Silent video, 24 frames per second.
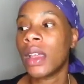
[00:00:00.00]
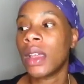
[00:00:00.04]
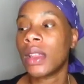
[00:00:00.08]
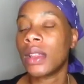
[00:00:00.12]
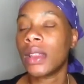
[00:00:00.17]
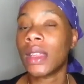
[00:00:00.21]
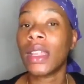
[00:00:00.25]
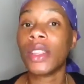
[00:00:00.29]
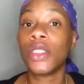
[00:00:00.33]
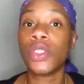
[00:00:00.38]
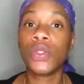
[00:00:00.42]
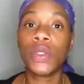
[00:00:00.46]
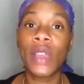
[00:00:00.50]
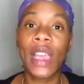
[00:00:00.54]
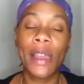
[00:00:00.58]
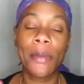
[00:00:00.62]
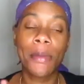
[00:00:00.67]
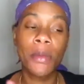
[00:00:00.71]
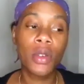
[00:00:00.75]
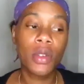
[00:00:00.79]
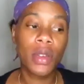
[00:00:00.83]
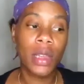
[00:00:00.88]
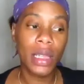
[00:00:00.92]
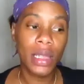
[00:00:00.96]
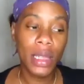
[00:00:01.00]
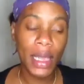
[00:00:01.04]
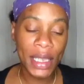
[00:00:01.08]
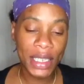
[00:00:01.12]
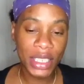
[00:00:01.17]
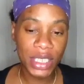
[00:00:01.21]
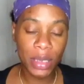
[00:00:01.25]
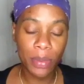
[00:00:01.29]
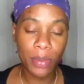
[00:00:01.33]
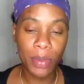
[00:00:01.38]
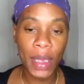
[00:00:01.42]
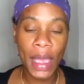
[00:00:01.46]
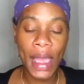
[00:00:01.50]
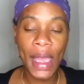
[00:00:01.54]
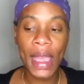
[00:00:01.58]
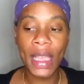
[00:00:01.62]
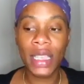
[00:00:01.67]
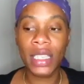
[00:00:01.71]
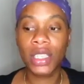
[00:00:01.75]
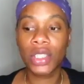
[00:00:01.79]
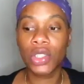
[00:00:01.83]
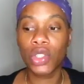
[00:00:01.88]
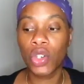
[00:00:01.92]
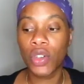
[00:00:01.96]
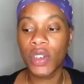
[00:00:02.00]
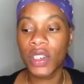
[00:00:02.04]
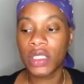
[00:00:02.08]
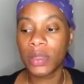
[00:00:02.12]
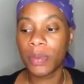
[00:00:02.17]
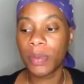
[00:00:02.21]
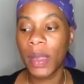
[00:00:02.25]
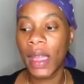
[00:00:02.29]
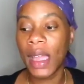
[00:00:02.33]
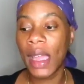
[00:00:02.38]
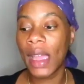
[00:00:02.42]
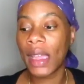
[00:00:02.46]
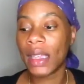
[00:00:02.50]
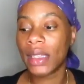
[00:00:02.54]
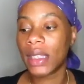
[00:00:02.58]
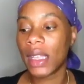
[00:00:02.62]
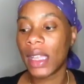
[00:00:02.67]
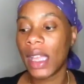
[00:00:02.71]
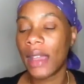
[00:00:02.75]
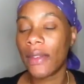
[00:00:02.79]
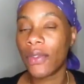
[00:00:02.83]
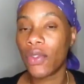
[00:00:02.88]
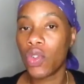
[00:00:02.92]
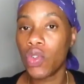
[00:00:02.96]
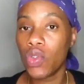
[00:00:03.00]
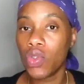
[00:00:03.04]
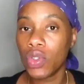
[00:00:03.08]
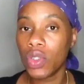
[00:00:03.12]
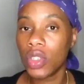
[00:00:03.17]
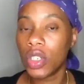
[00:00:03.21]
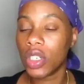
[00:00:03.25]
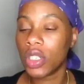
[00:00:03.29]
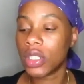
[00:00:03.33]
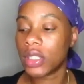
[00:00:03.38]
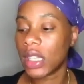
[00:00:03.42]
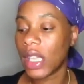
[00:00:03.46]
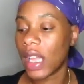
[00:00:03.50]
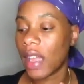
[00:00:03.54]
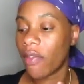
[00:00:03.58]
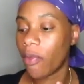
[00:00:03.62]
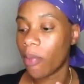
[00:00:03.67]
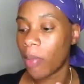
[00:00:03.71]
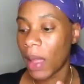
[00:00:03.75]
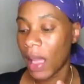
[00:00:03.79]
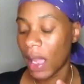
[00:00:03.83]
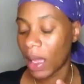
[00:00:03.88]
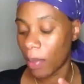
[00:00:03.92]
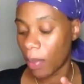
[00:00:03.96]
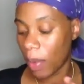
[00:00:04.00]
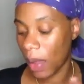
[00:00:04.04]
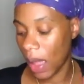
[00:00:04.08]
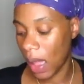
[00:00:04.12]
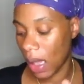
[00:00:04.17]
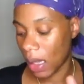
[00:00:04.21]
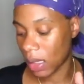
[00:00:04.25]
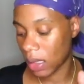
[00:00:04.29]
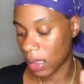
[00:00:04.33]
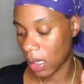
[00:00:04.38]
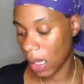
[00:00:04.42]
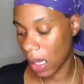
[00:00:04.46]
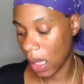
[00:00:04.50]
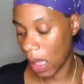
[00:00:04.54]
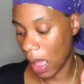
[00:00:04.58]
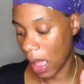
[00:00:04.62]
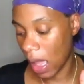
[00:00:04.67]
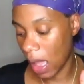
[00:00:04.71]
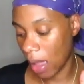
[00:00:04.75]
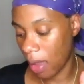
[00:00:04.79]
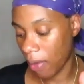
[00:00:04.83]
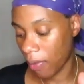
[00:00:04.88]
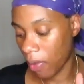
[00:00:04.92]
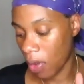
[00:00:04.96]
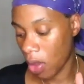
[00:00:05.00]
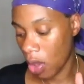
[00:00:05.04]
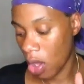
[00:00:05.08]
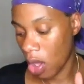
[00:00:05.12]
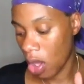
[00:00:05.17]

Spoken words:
They do have milk collection bags, storage bags, they have coolers, they have backpacks, they have